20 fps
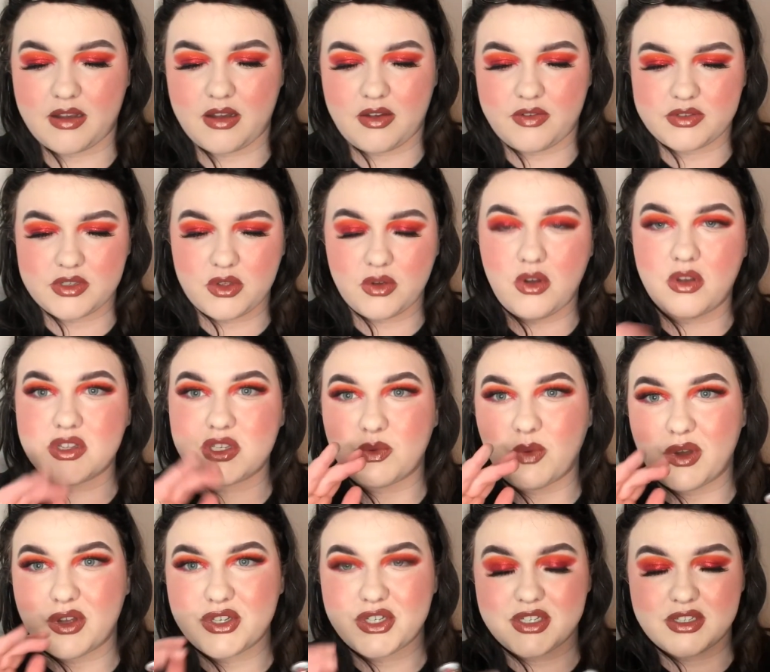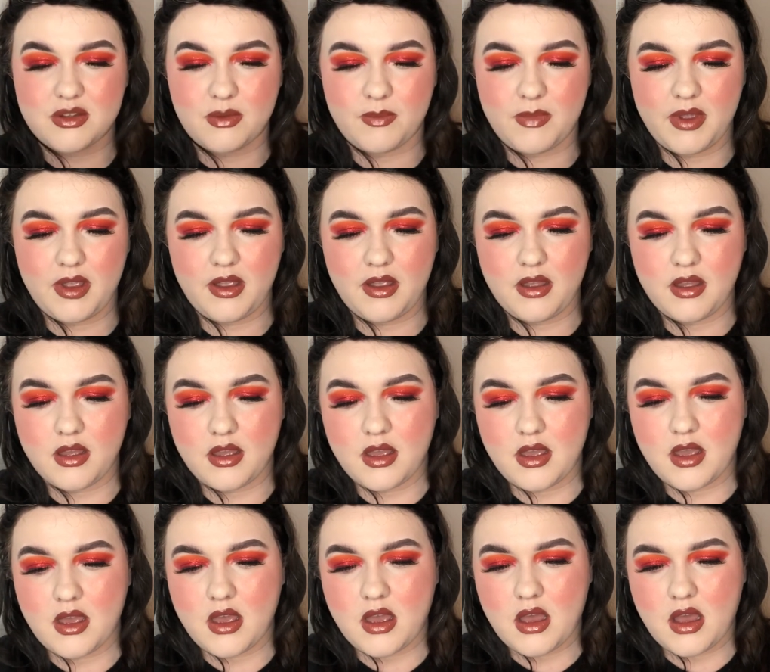I've still got swatches on me.
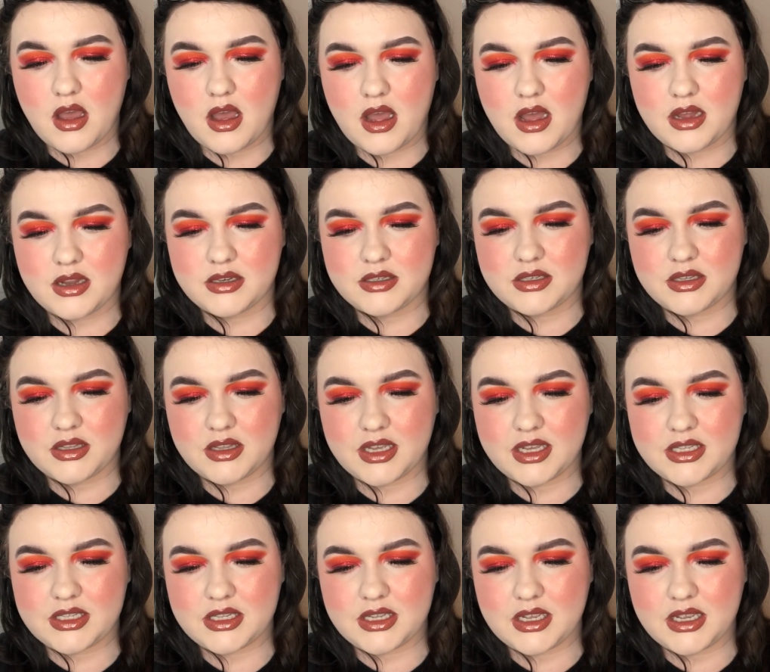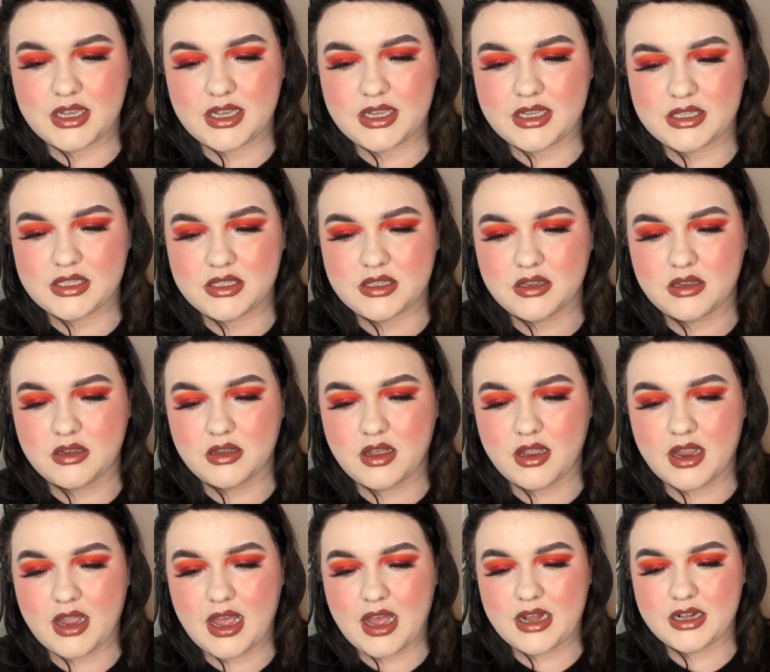And this is,
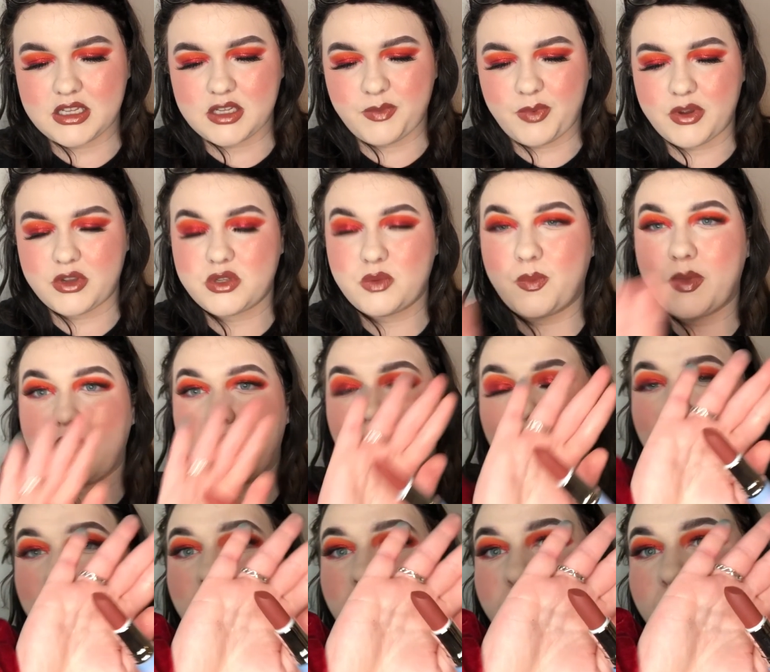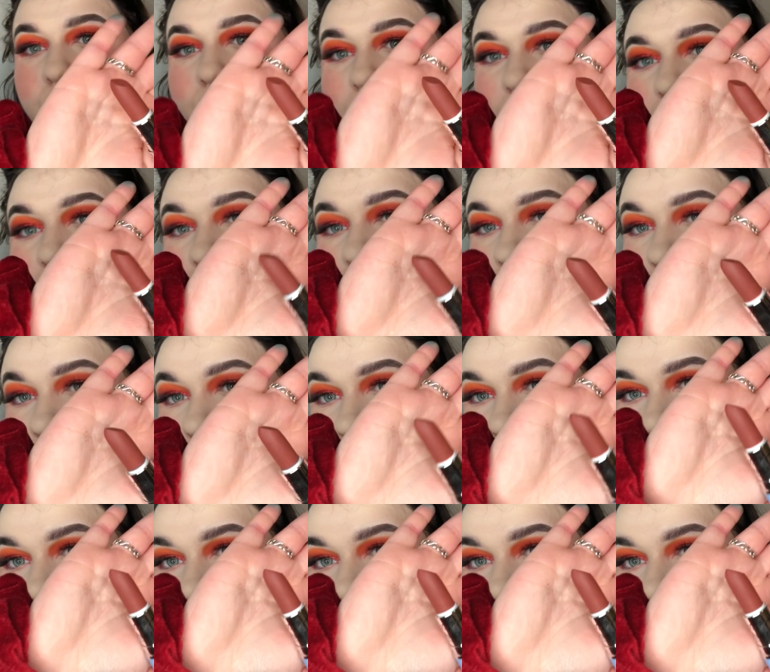again, supposed to be a warm nude.